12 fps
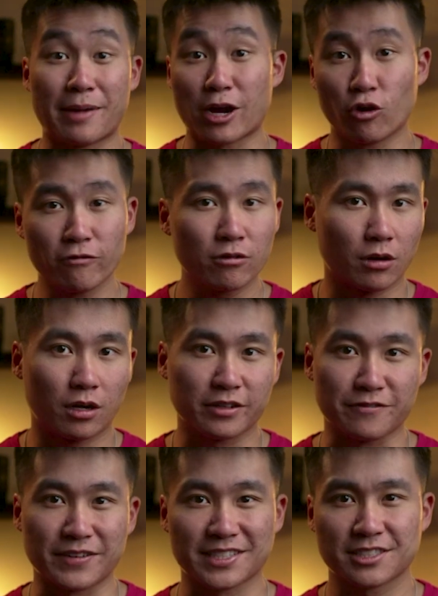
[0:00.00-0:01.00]
My overall
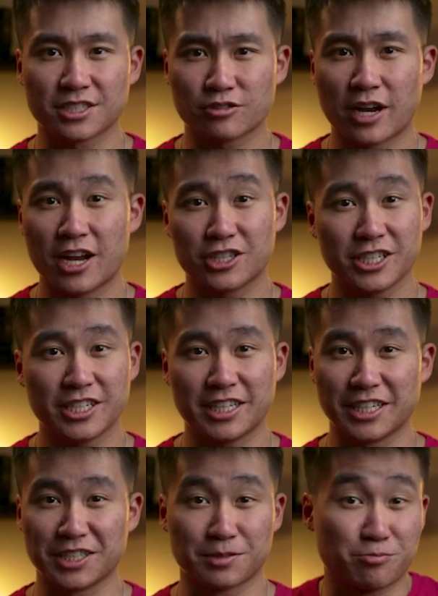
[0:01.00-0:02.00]
investing
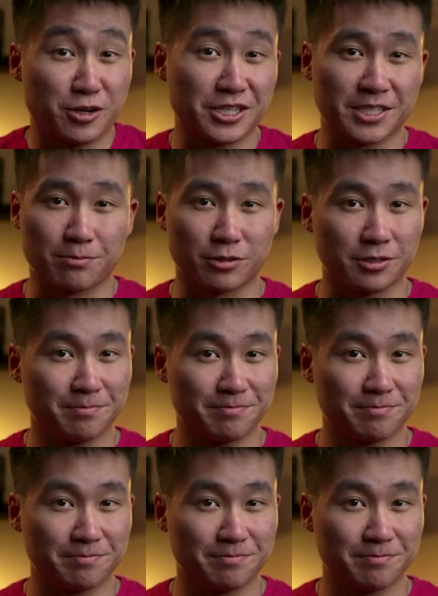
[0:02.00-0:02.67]
strategy is pretty simple.